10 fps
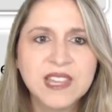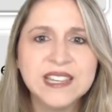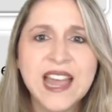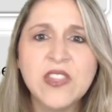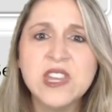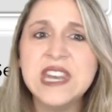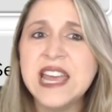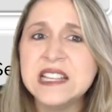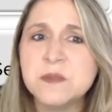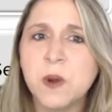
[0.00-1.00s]
Now, the
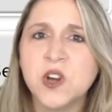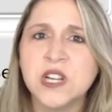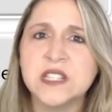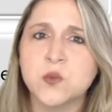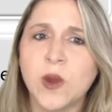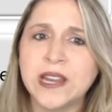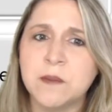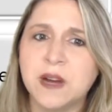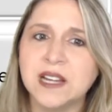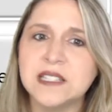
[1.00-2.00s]
next part is
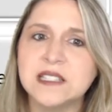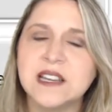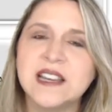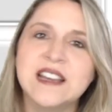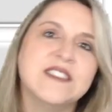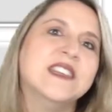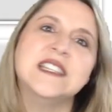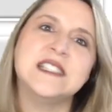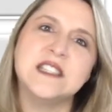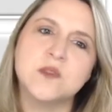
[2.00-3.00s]
randomized.
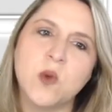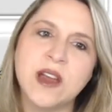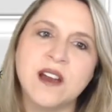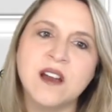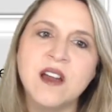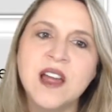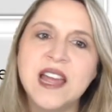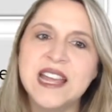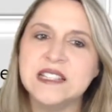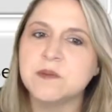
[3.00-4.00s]
This is where
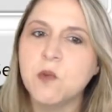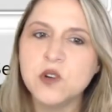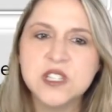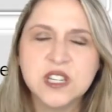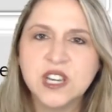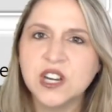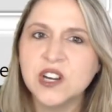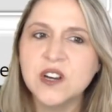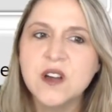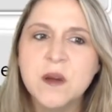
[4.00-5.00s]
it's more
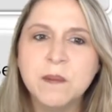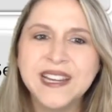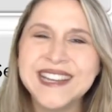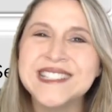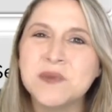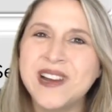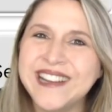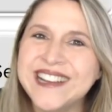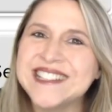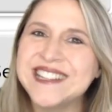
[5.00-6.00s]
secure, but guess
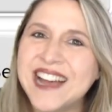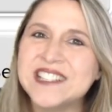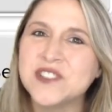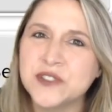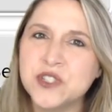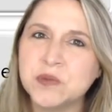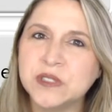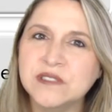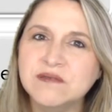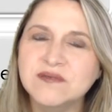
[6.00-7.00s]
what? It's not
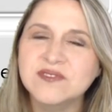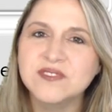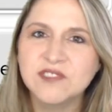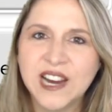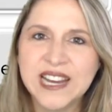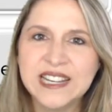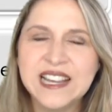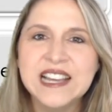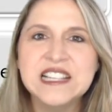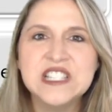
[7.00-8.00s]
searchable, right?
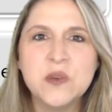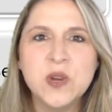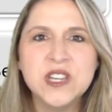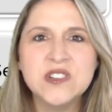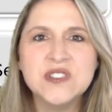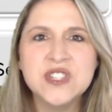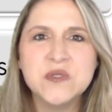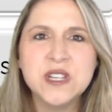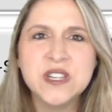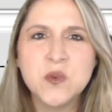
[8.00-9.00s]
So when you're
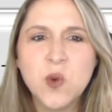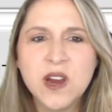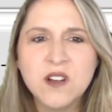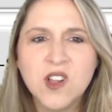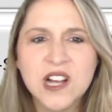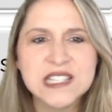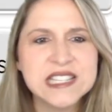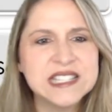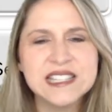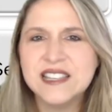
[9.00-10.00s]
doing your where
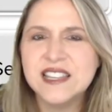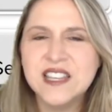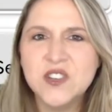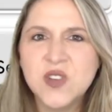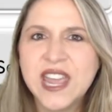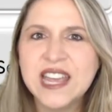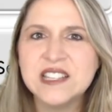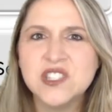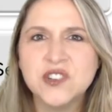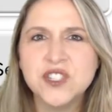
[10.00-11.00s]
clauses, you
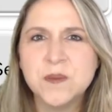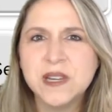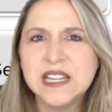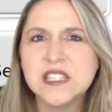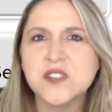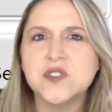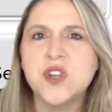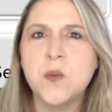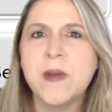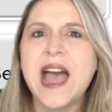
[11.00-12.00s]
can't search it because there's
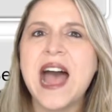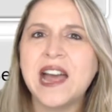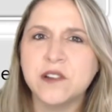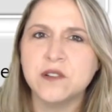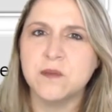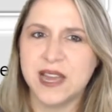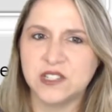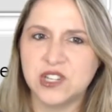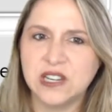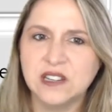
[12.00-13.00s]
no pattern
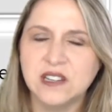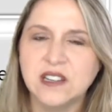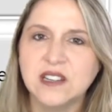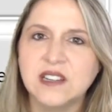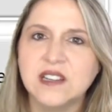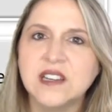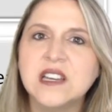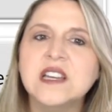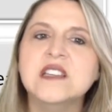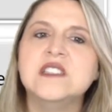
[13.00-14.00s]
matching.
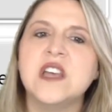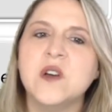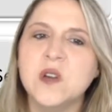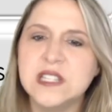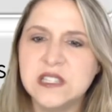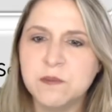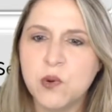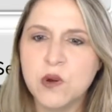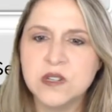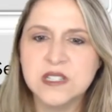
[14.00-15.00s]
So it's
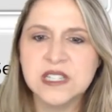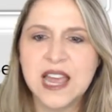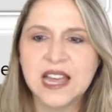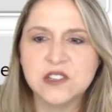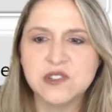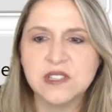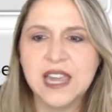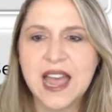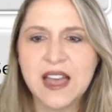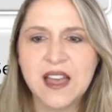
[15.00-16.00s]
important to actually